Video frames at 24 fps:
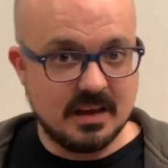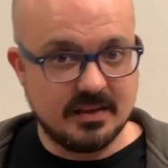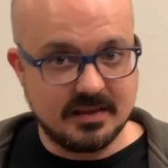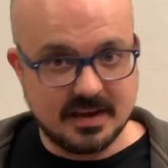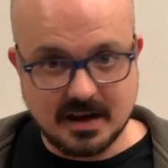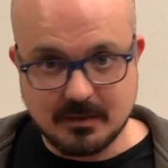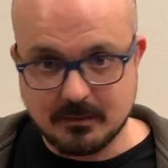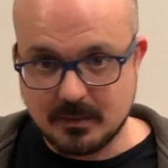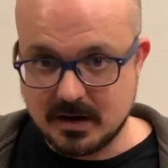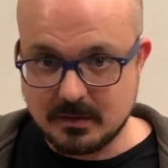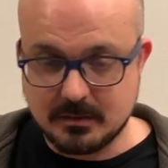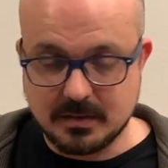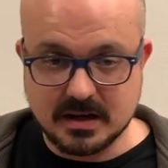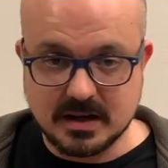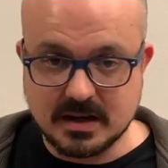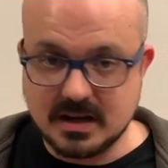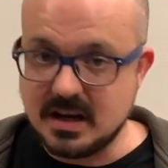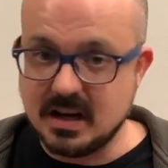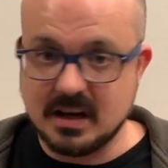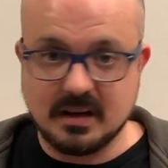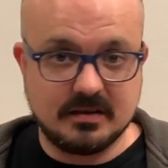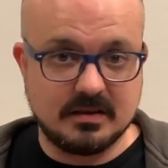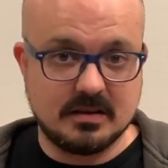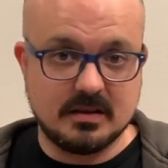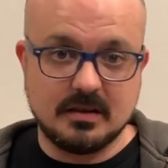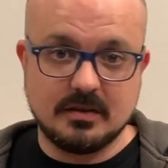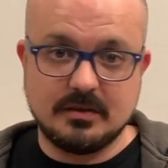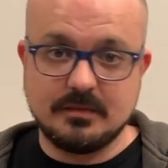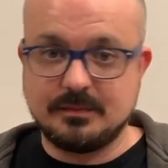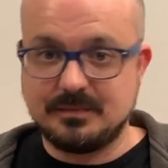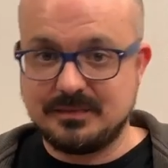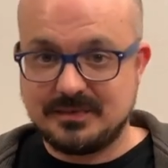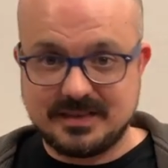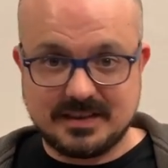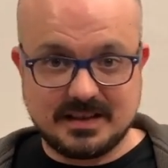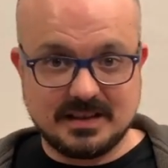That might be it, you know,
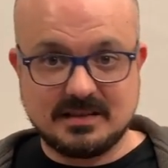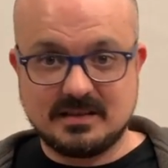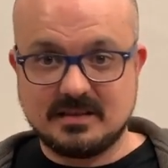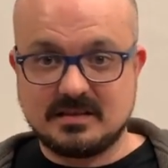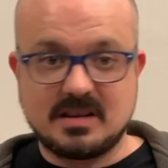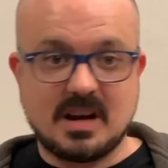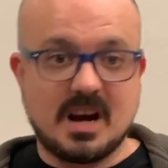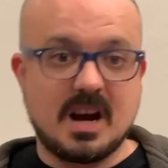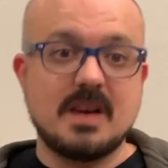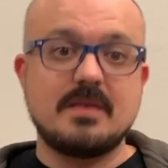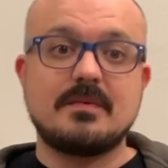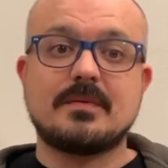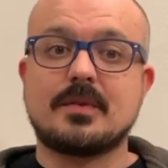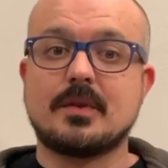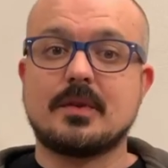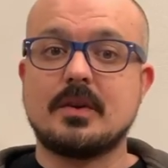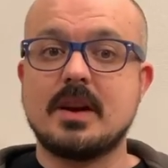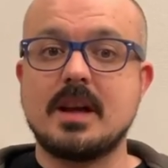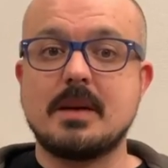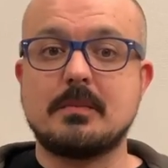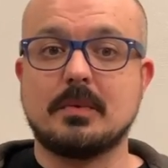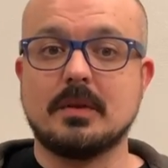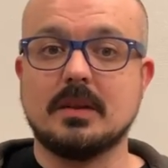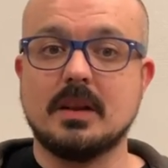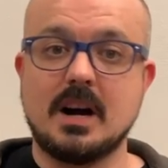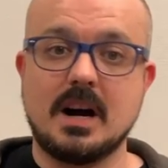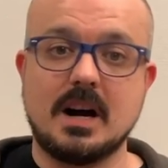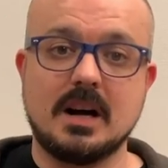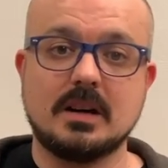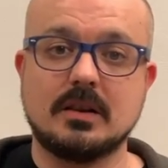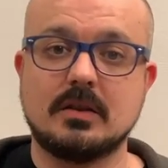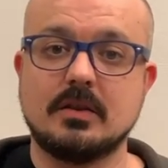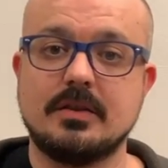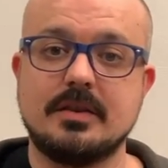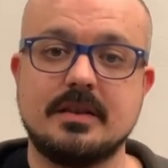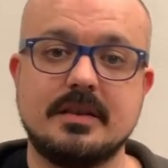the time for an
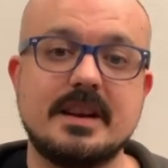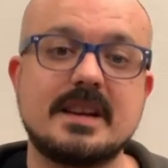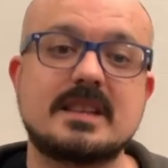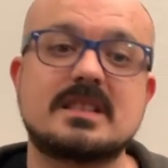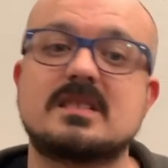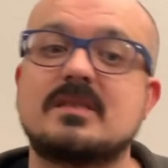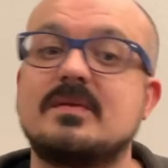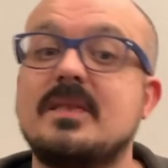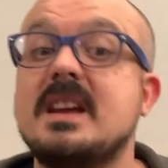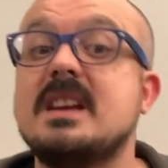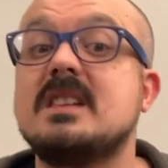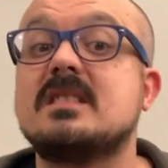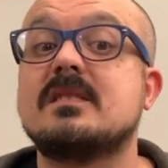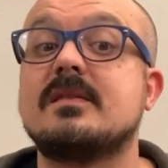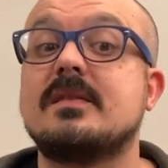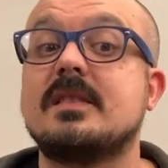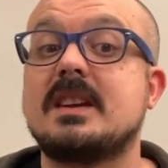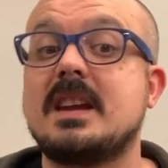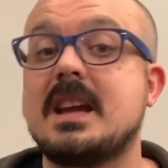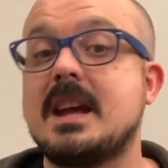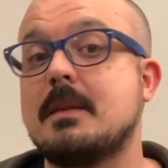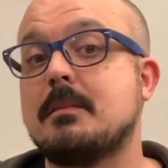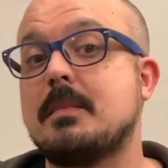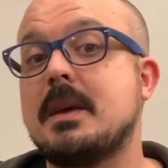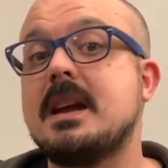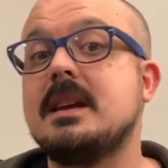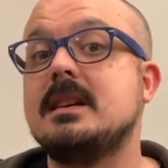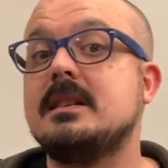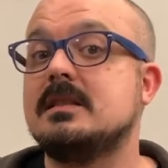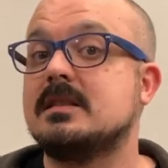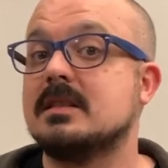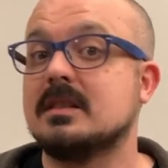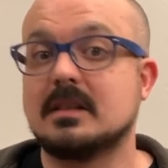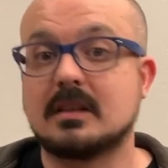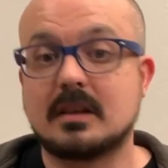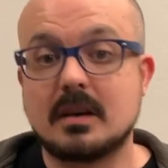epilogue or the next phase of the campaign
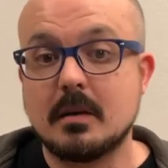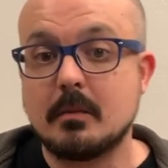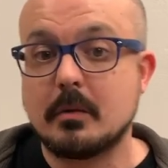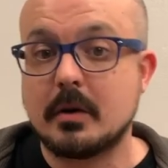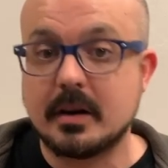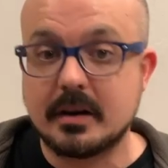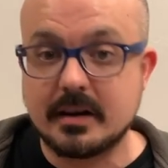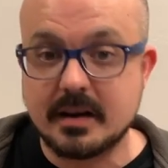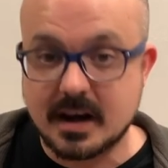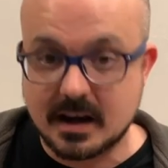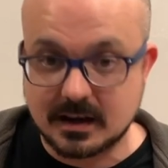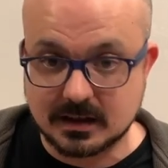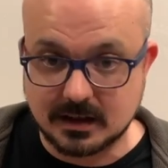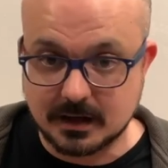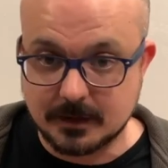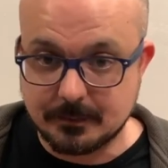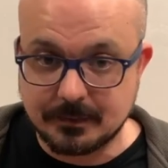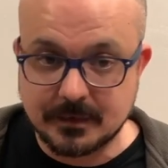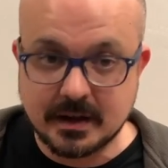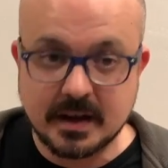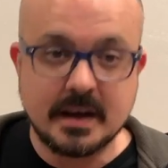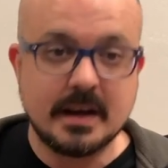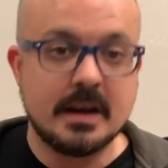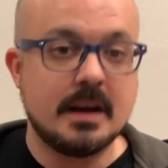to come on knocking.